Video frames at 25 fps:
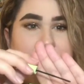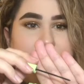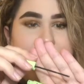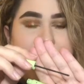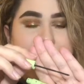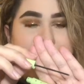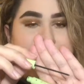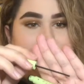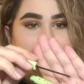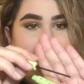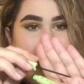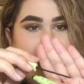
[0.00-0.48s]

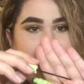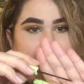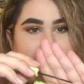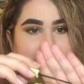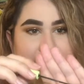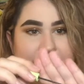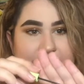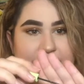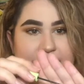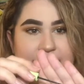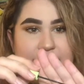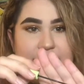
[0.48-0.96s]
Like, I
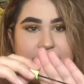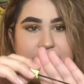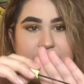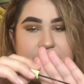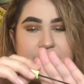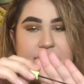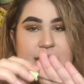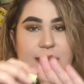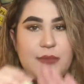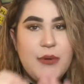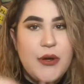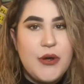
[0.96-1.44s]
get that
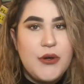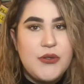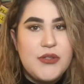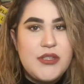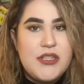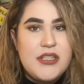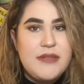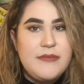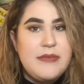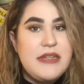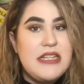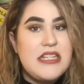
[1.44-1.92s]
it's
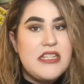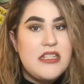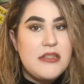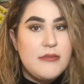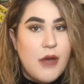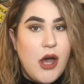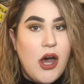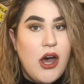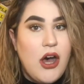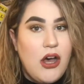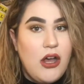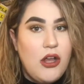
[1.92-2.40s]
supposed to be
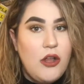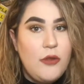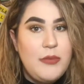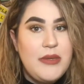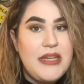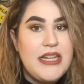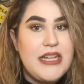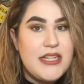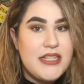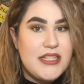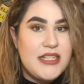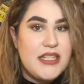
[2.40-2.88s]
small
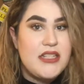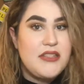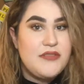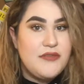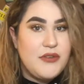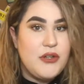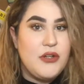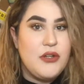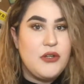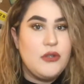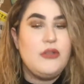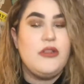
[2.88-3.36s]
because it's
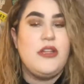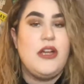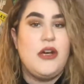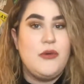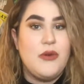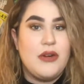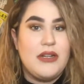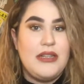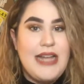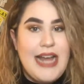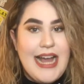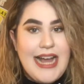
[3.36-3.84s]
for your
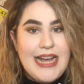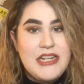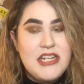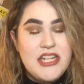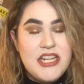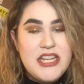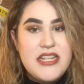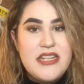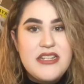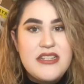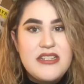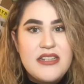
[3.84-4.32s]
lower
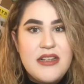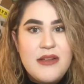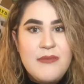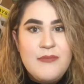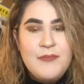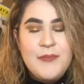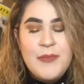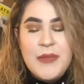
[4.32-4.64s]
lashes,